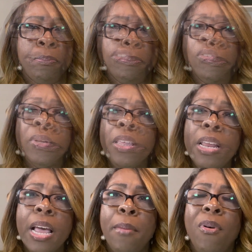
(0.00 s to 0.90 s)
So
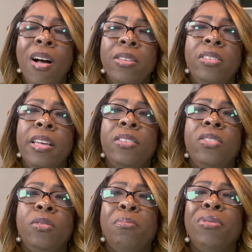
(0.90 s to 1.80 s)
within that
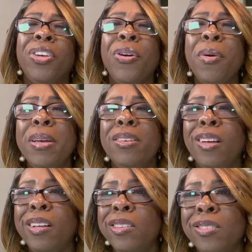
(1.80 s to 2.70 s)
process, procurement
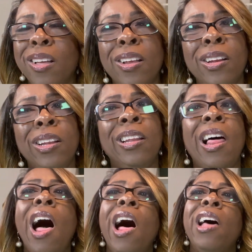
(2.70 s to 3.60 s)
does a
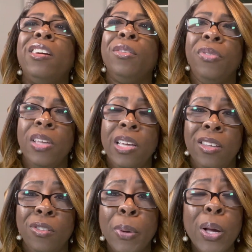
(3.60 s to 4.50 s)
lot of
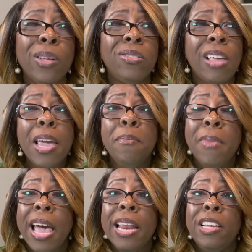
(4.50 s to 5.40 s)
things because they
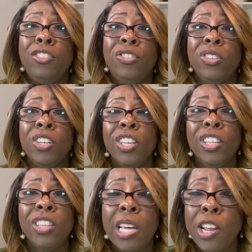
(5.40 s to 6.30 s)
manage
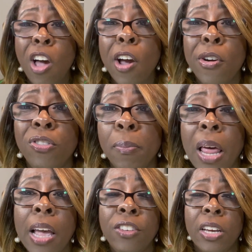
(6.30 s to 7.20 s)
the entire
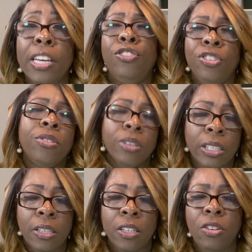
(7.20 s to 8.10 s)
supply chain,
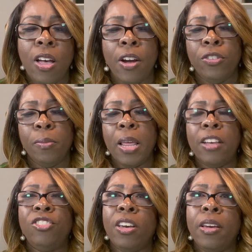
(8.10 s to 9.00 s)
generally the entire
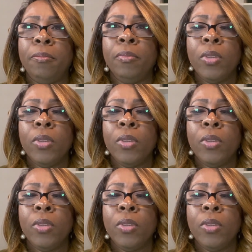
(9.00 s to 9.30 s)
supply chain.